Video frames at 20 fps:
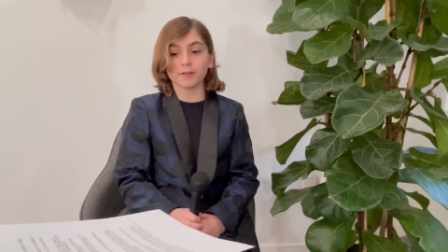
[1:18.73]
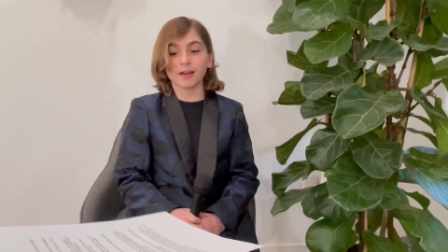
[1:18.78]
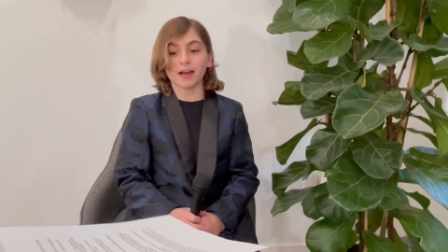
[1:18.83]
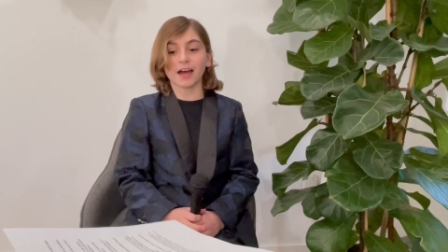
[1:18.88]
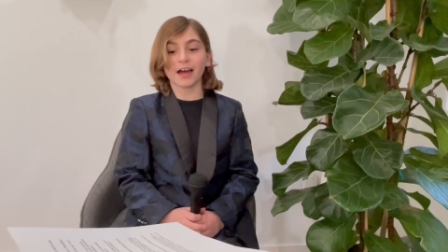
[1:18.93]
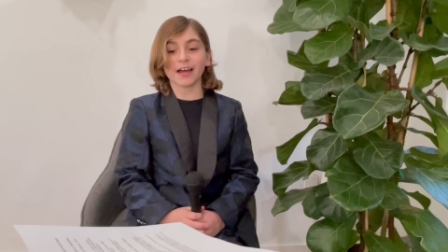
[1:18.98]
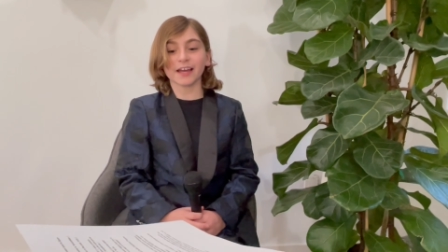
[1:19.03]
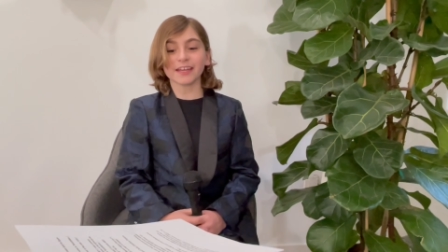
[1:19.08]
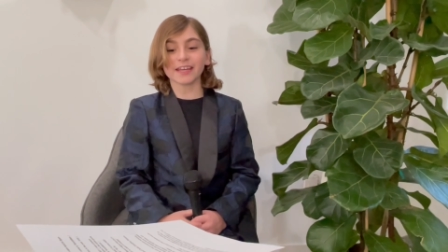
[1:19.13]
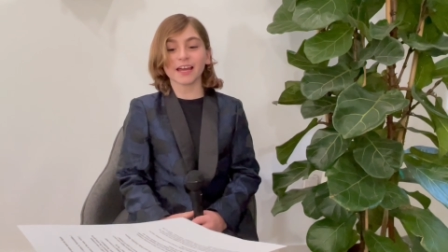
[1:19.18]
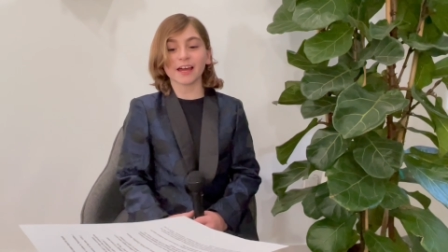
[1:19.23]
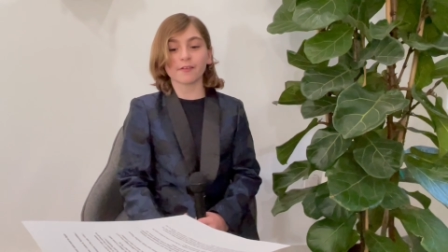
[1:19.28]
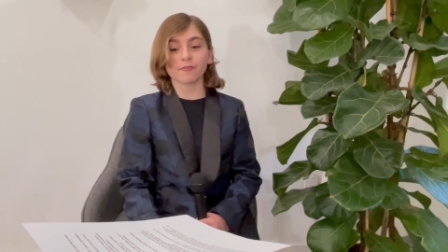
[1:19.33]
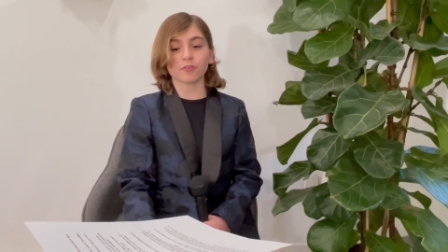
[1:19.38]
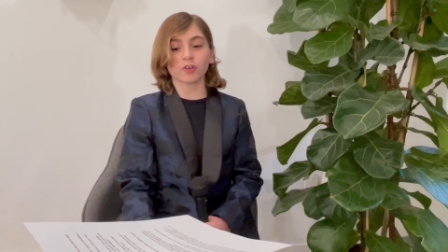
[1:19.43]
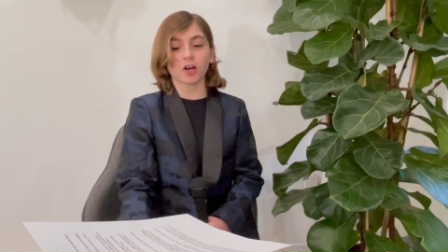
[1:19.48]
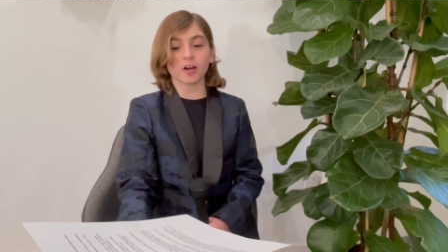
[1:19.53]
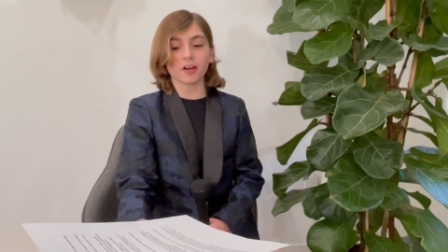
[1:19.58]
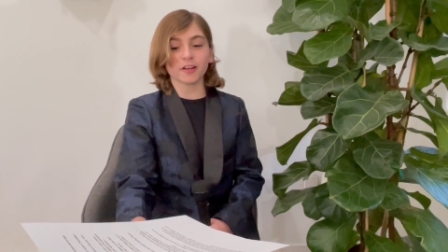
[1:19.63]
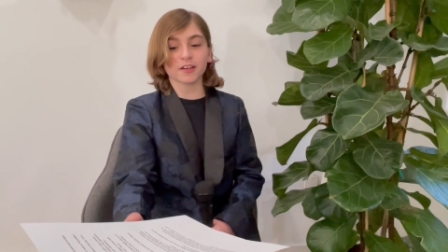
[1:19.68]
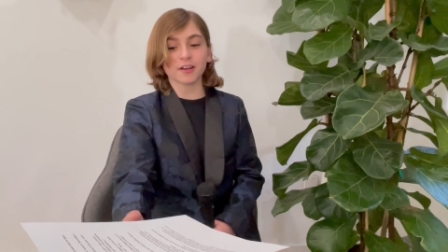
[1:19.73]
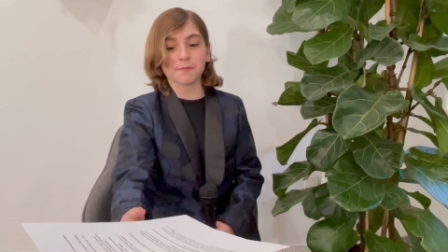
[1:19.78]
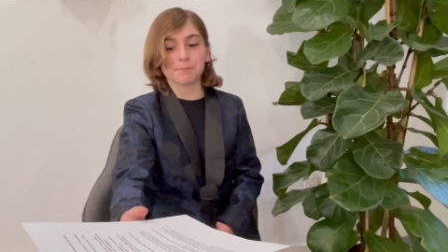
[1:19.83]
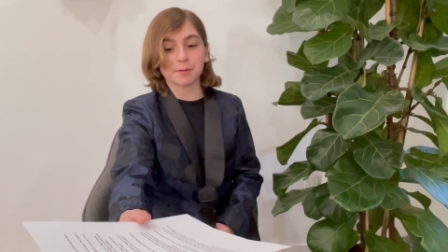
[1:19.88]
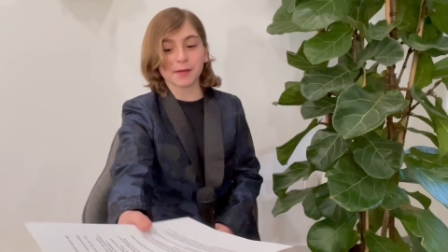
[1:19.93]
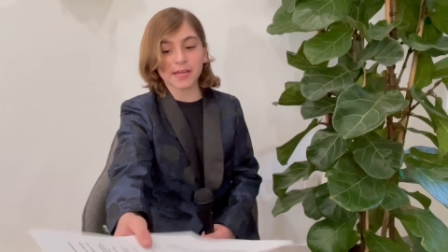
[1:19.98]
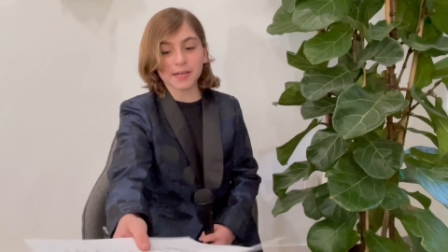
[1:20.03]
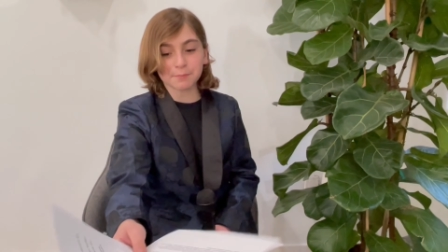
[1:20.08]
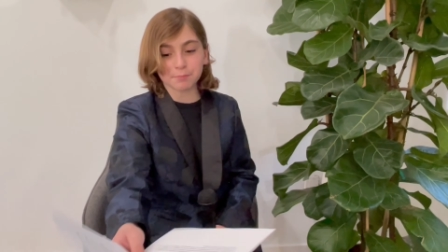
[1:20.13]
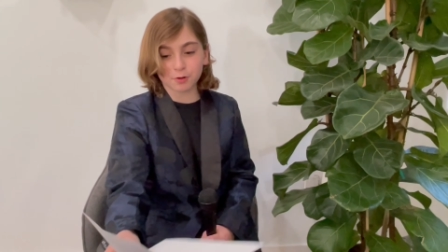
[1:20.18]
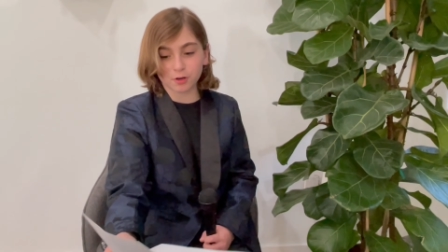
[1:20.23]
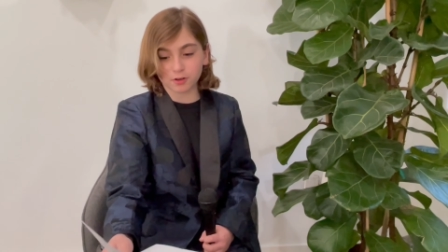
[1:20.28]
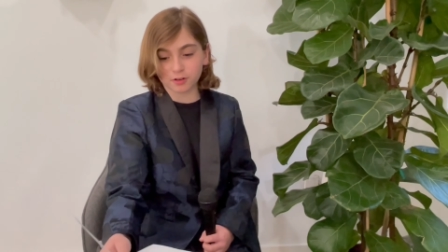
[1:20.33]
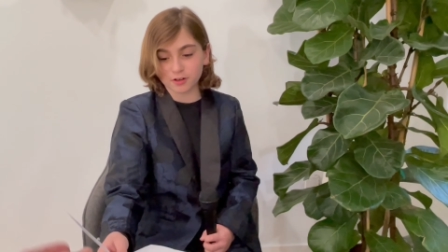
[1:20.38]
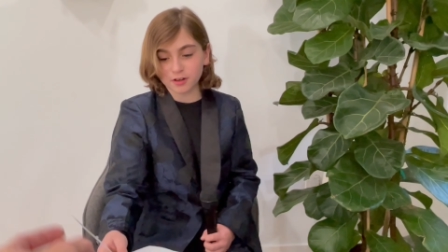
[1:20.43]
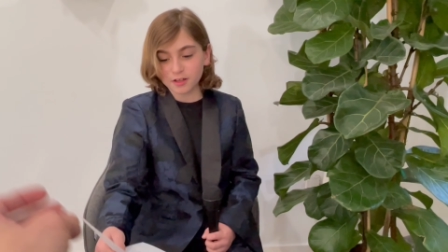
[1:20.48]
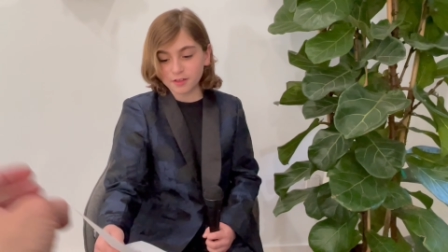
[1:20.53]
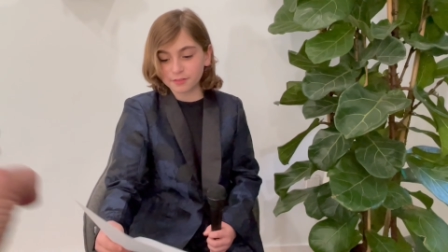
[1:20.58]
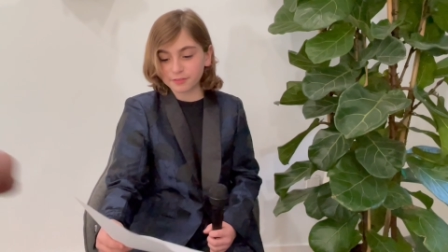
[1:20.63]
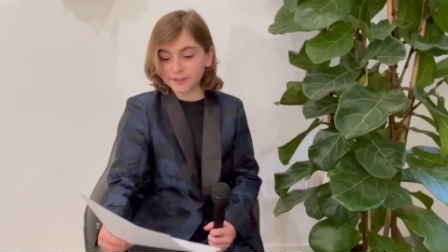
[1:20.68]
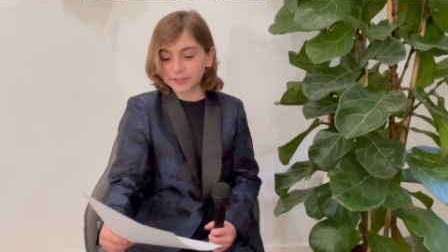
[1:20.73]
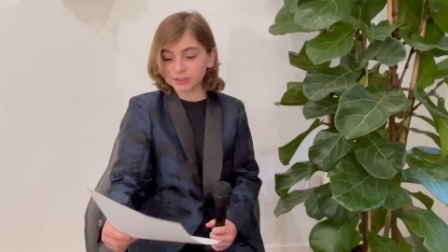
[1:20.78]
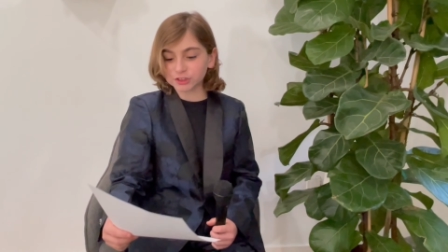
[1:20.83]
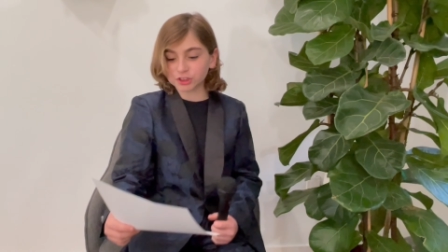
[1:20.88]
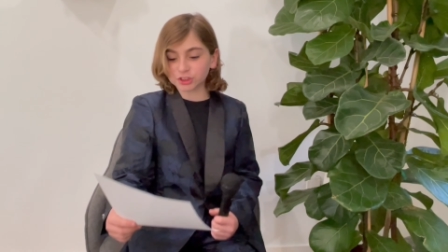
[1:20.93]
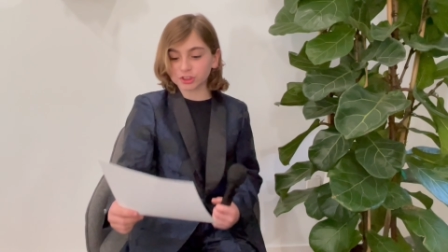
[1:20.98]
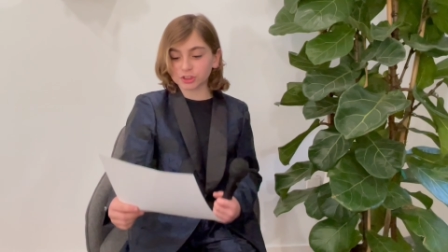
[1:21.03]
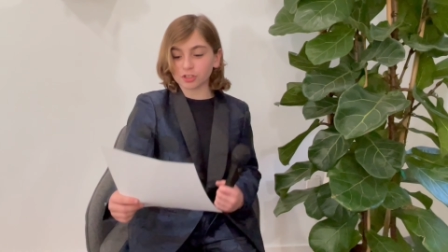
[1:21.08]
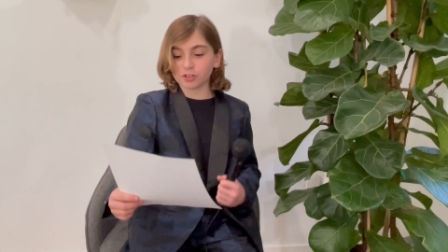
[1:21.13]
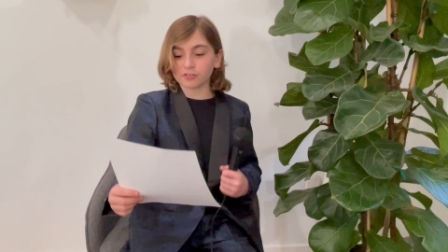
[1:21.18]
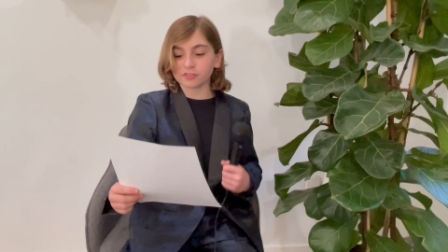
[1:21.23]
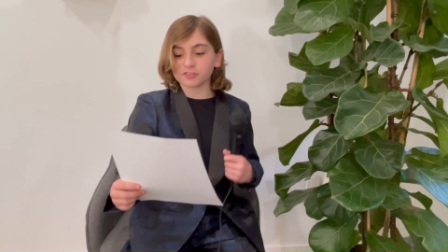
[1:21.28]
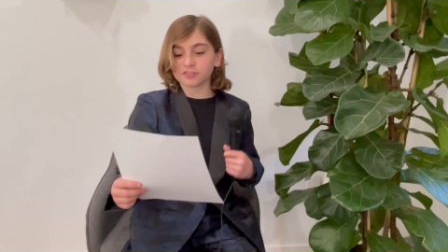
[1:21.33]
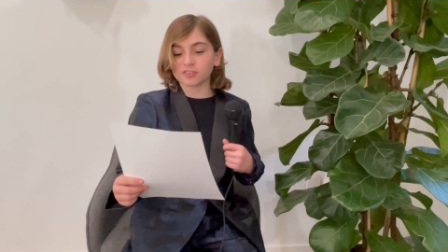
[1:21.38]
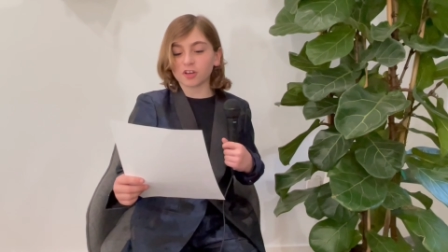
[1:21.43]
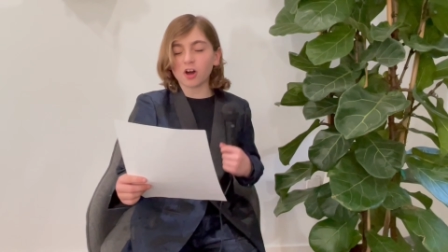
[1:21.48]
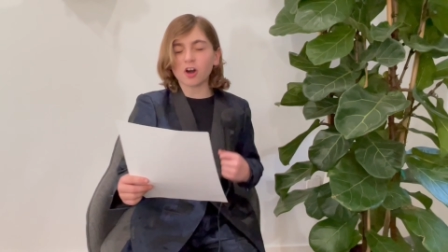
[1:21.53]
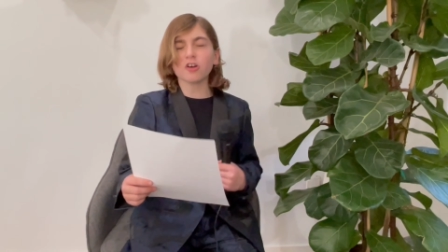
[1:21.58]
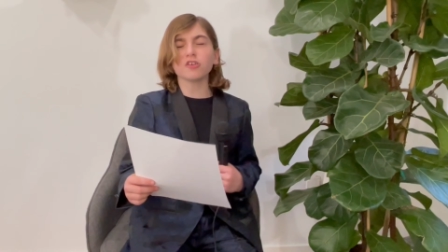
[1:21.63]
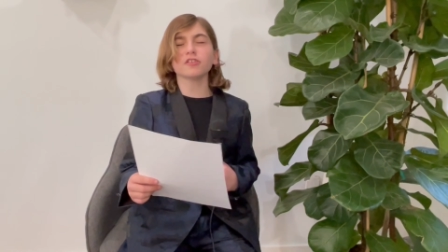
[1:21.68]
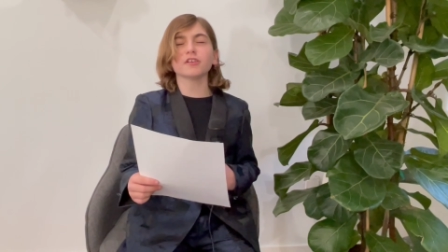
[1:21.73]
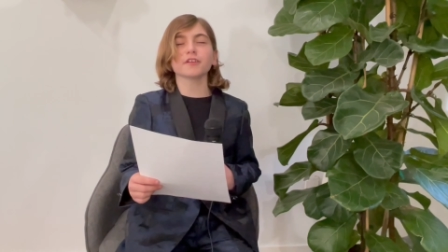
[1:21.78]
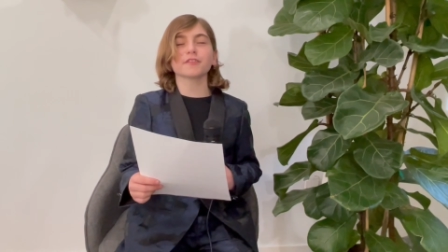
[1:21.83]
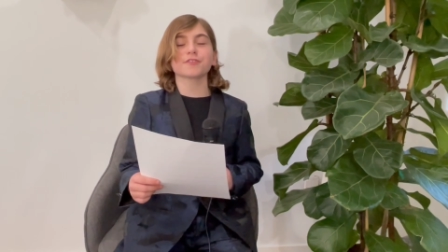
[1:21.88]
I have gotten a paper that shows all